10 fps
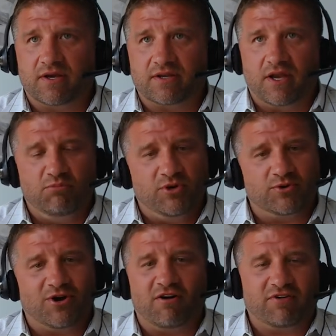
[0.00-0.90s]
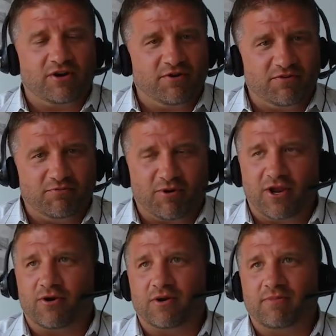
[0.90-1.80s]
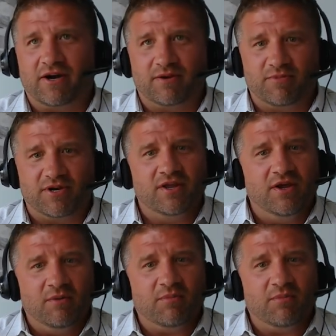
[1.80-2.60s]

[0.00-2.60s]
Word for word: uh, a build off i don't know if you probably heard about it but mm-hmm.